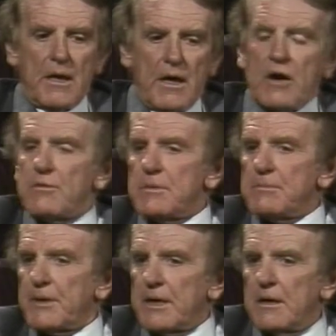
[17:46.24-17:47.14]
I
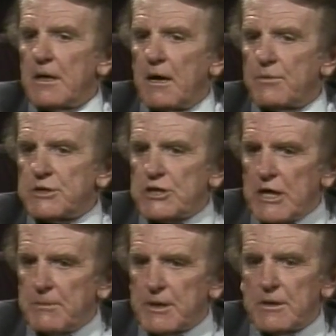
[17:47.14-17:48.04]
remember I was
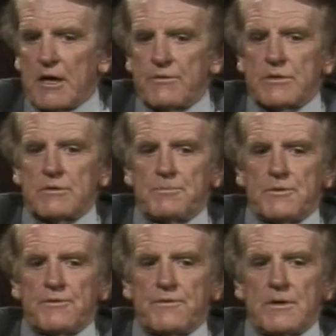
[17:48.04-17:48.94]
chairman of a group
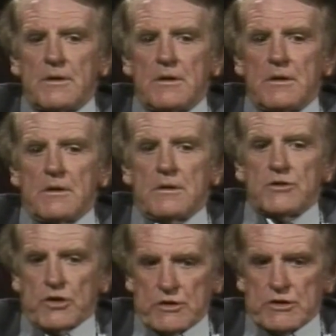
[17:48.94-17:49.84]
of
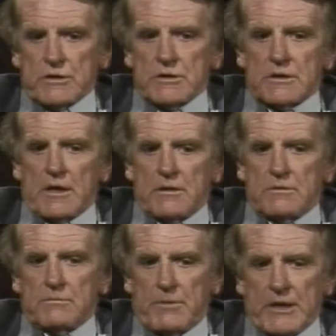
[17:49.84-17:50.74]
churches, of
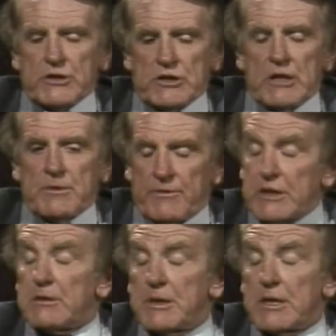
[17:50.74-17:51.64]

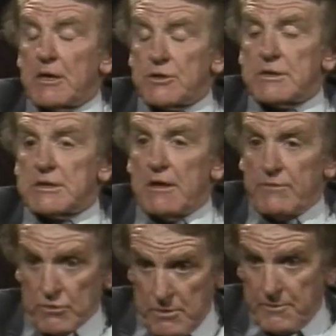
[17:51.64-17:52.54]

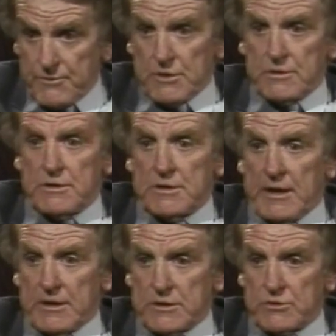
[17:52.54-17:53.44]
a group of churches in
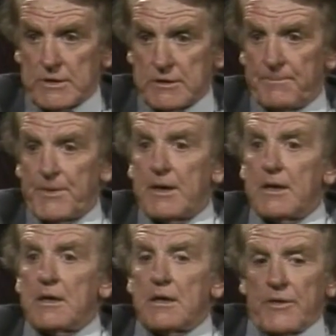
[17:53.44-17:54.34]
our district.
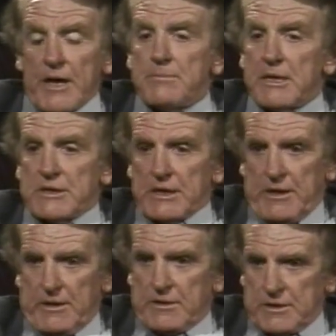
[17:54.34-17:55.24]
They met
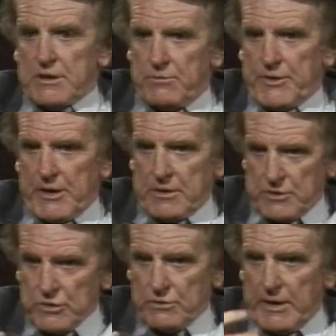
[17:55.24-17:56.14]
together to see what they
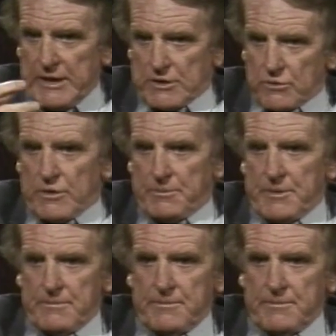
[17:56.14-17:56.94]
could do as a group.